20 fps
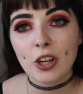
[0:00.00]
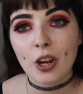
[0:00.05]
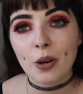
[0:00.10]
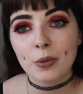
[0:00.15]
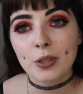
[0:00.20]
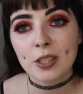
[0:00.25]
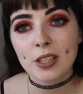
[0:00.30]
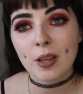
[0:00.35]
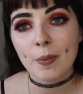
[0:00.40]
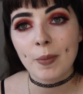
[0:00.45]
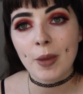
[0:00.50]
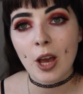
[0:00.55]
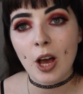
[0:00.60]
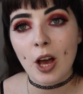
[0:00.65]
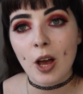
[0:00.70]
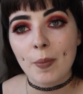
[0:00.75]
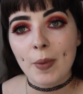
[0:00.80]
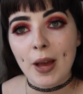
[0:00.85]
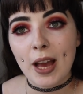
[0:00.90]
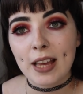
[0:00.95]
I would sum it
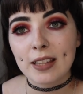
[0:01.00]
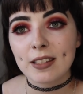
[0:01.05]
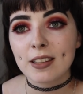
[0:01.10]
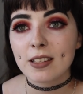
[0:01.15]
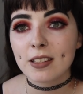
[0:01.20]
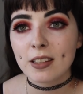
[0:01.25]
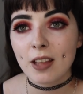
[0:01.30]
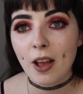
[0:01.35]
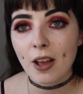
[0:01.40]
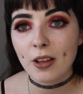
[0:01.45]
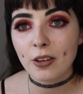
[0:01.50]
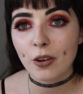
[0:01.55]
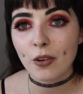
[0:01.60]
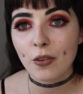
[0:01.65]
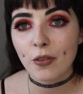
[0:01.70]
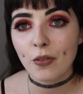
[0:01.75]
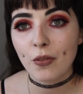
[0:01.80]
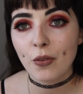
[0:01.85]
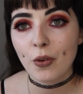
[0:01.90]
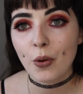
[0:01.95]
up as it started
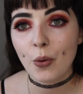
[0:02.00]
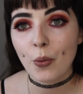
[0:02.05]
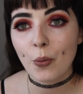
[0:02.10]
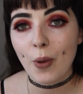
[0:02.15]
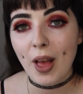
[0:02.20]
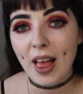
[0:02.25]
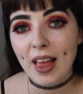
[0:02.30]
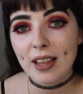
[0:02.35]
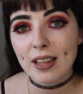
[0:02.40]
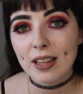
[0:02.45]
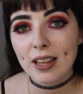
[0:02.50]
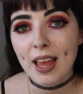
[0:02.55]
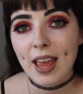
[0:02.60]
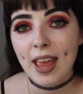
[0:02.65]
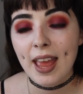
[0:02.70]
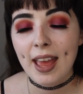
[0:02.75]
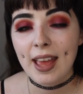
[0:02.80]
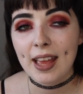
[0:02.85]
off well,